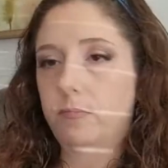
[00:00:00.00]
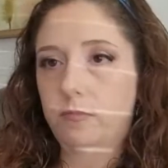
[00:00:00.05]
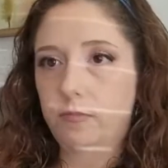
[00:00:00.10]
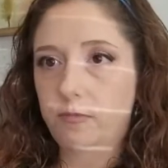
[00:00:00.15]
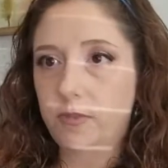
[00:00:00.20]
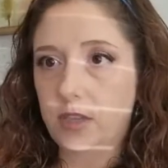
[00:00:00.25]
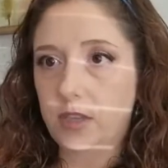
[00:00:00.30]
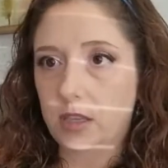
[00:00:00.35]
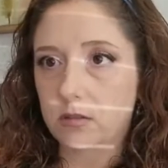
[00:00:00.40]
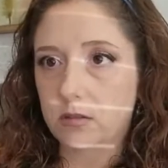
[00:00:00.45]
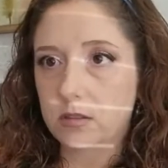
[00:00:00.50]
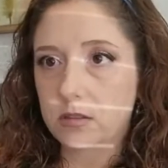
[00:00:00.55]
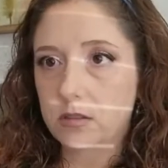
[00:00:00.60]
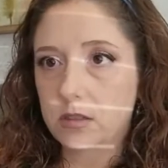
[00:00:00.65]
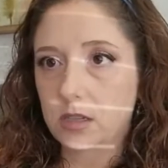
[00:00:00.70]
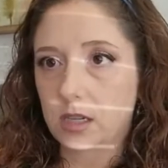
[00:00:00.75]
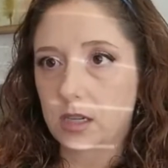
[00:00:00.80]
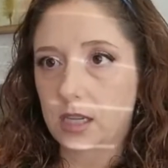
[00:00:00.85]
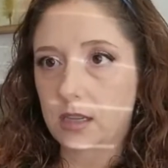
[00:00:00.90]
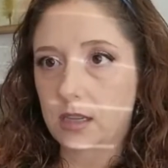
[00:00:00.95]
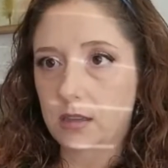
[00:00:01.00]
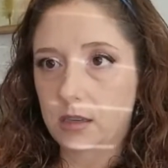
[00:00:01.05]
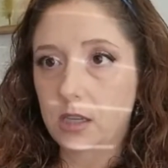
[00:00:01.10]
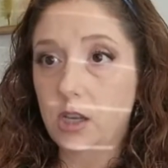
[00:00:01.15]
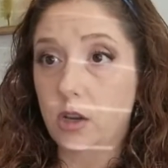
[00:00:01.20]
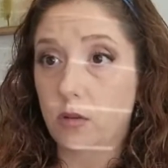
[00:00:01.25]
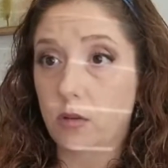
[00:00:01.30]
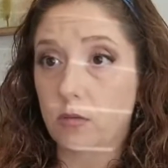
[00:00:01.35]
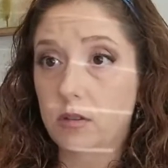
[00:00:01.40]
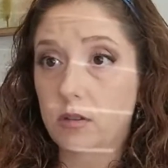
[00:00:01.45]
field to,
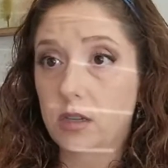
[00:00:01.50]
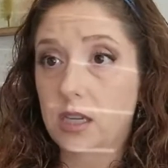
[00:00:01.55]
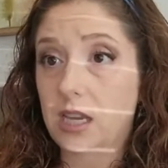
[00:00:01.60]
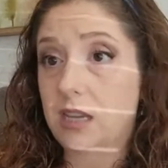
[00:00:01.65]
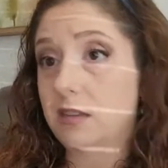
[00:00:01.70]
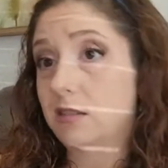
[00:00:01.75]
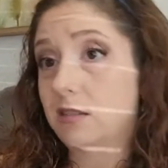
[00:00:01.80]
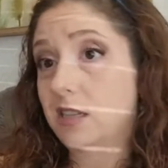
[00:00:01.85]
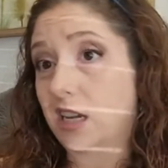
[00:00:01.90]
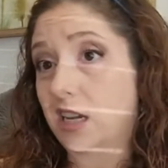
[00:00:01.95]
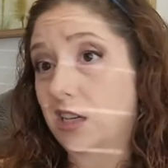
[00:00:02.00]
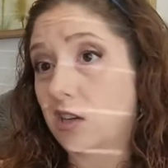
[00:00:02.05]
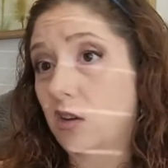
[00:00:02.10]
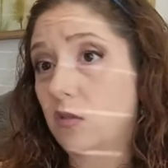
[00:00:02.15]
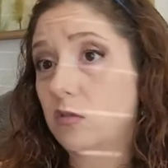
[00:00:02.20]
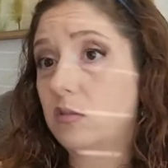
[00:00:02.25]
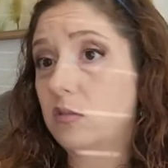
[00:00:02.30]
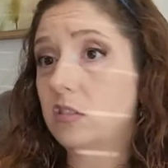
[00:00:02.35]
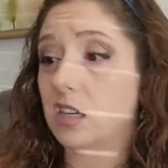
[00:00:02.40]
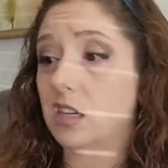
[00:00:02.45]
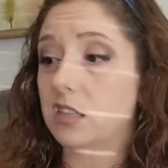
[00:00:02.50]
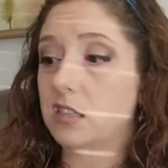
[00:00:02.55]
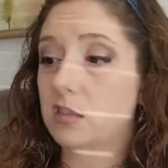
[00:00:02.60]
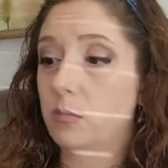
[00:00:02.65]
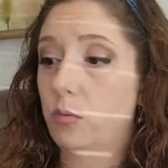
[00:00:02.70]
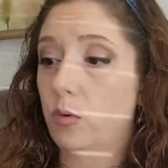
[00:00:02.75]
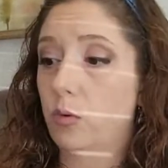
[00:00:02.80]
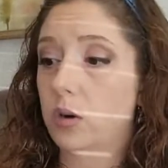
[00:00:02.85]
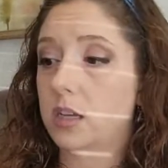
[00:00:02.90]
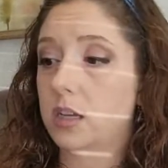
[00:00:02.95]
get diagnosed, get
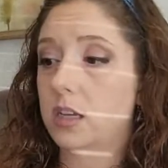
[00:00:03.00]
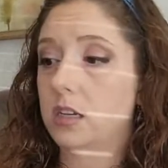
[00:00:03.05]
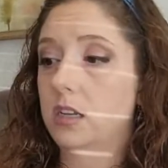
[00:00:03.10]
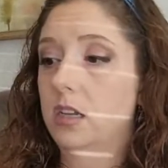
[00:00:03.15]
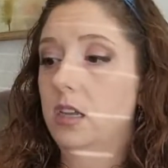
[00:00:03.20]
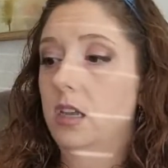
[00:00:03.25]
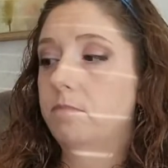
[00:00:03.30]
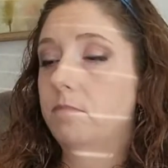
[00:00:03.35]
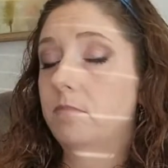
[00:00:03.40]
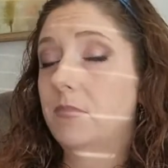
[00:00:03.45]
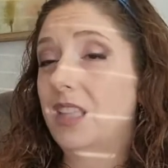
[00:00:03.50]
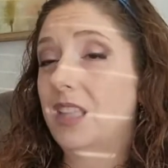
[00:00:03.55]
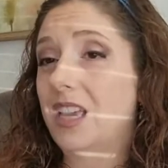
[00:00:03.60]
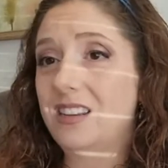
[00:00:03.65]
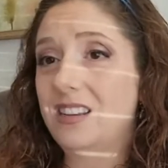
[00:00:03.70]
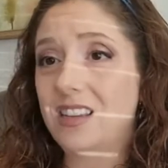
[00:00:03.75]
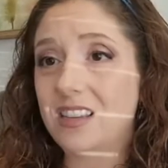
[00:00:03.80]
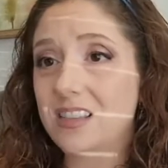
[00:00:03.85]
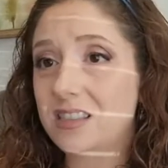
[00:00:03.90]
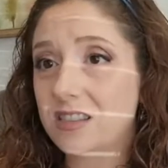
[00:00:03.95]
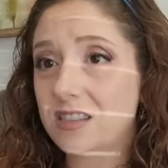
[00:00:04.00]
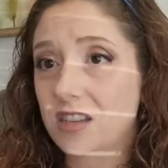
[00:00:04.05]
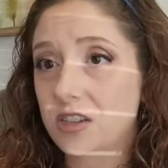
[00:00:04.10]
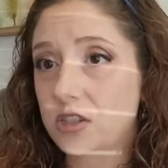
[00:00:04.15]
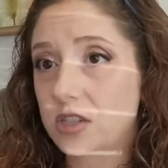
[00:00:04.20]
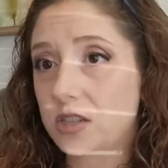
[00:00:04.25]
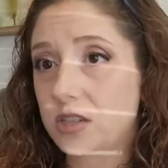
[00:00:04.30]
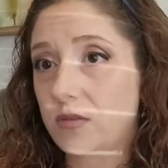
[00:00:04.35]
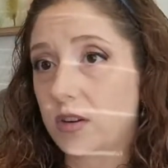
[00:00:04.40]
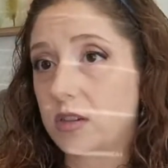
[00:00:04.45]
supported. And it's not
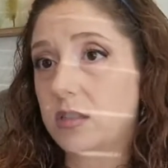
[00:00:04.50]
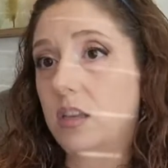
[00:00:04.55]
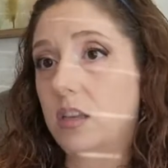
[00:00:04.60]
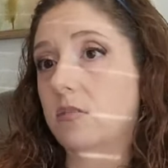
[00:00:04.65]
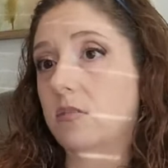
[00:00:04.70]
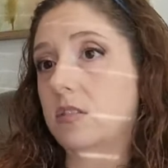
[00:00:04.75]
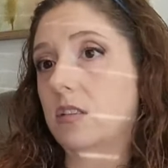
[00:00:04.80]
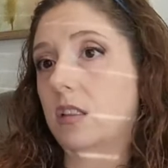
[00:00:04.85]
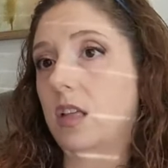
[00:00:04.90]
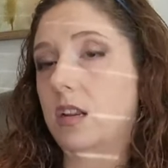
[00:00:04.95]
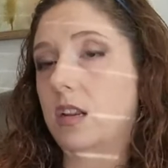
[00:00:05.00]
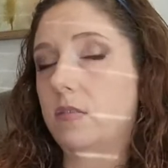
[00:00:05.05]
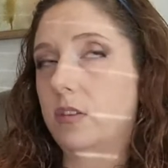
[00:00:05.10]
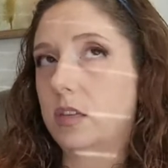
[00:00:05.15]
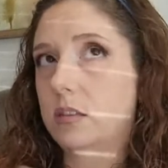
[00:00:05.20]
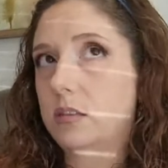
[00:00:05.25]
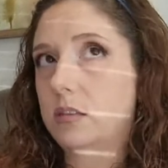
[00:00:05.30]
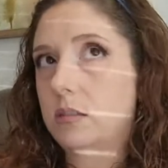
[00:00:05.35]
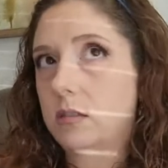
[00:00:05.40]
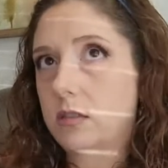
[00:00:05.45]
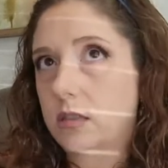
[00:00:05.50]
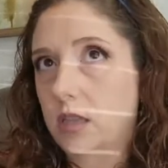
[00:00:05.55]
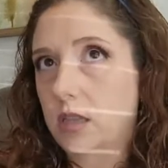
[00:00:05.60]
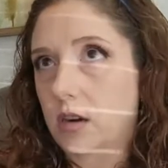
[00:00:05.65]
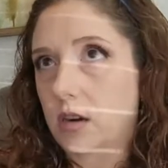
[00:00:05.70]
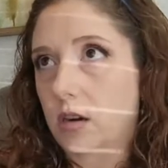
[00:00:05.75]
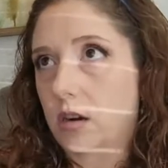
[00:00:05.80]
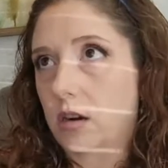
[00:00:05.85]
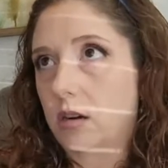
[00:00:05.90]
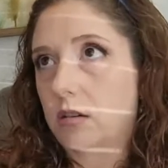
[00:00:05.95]
just for ourselves. A lot of us that
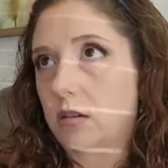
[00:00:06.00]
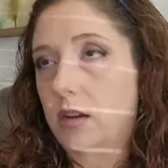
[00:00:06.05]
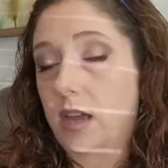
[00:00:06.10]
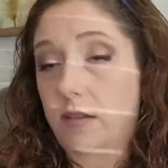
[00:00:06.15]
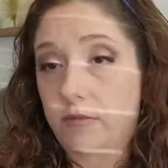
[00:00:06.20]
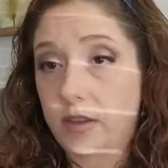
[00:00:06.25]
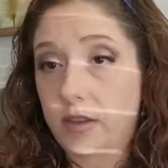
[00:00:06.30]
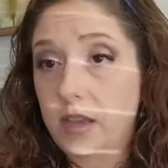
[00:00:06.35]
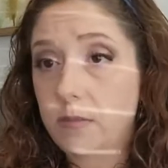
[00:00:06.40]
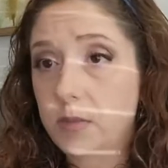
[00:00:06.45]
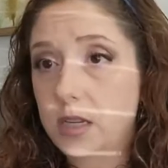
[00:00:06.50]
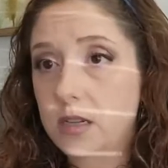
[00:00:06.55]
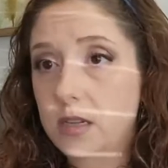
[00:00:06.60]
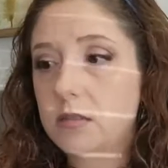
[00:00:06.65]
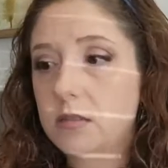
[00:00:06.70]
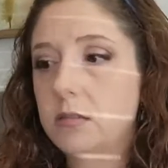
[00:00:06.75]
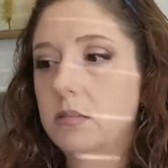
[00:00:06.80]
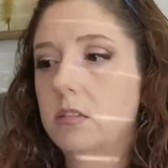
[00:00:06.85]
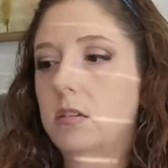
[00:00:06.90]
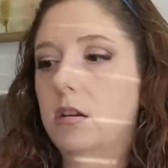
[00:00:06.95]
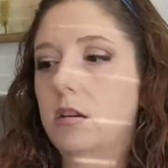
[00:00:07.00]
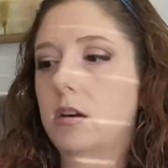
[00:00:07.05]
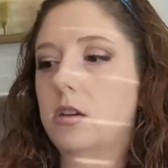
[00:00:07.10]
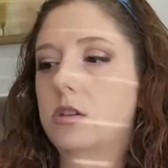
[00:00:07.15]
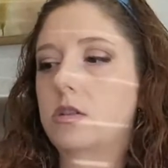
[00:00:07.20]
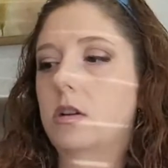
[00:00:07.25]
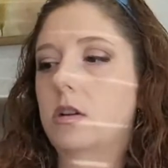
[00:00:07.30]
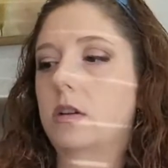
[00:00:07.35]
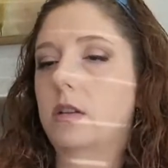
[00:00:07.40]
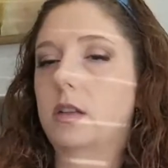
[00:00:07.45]
have families are
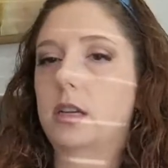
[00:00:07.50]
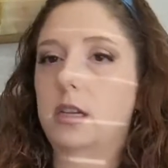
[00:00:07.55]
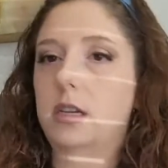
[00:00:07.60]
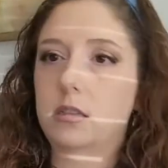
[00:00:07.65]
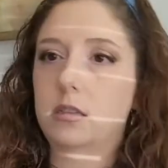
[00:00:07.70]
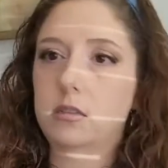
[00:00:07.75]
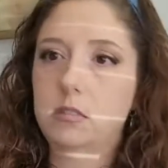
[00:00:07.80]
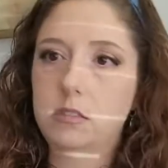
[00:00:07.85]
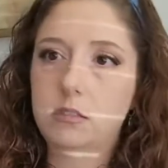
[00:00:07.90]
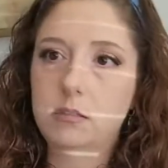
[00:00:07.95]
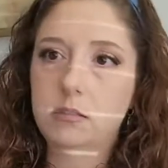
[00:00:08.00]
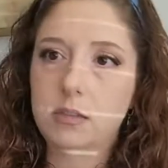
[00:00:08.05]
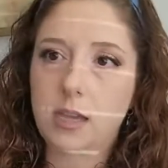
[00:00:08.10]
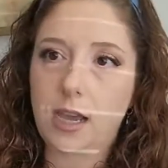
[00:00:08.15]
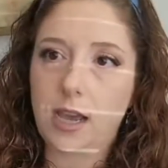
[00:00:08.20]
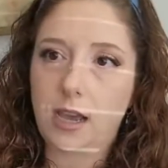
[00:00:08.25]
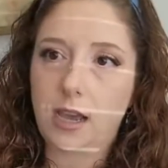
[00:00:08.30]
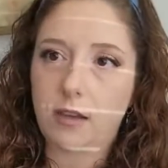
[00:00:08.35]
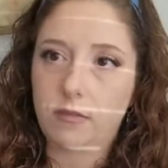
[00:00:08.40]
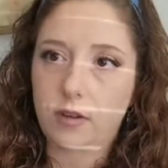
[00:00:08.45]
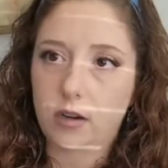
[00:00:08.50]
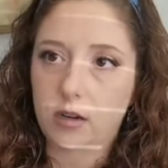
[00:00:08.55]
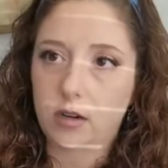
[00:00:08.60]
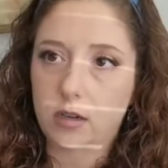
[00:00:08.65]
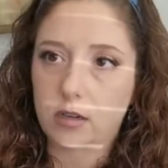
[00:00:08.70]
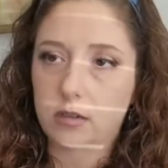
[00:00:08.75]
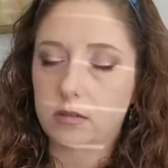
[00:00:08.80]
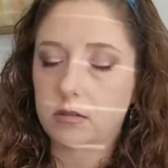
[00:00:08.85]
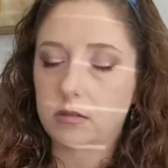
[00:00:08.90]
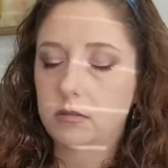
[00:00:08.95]
struggling to have
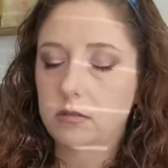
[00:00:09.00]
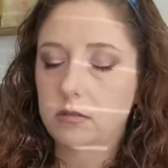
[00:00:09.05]
our